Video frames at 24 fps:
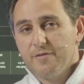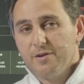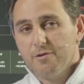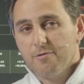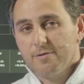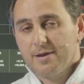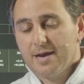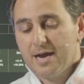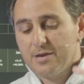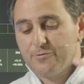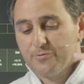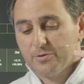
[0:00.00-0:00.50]

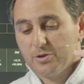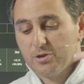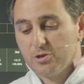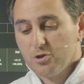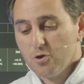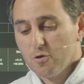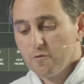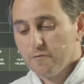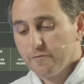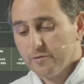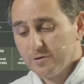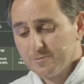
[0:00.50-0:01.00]
guys, we're going to
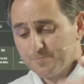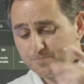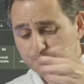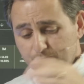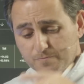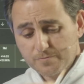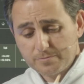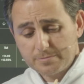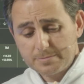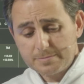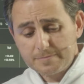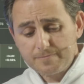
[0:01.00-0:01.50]
go over
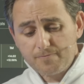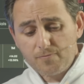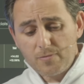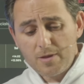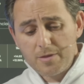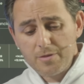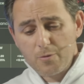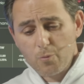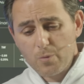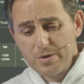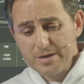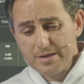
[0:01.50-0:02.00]

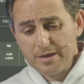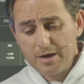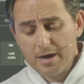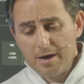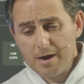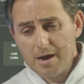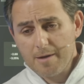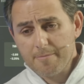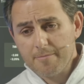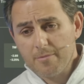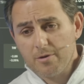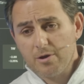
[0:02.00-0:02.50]

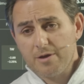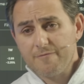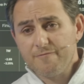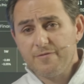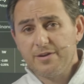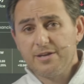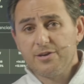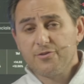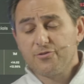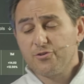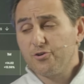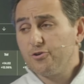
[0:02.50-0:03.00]

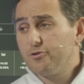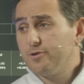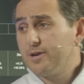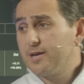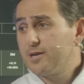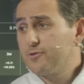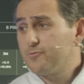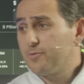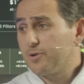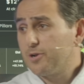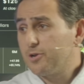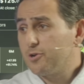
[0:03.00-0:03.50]
Nvidia's
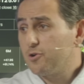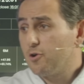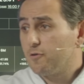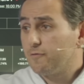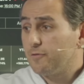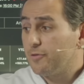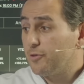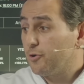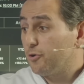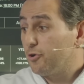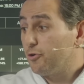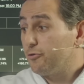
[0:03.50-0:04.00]
earnings. We're going to go over
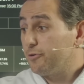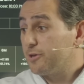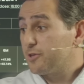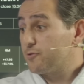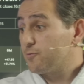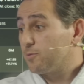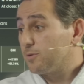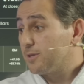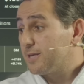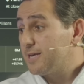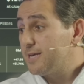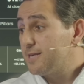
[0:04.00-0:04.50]
their earnings
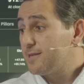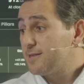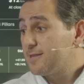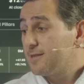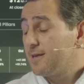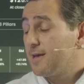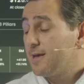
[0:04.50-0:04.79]
release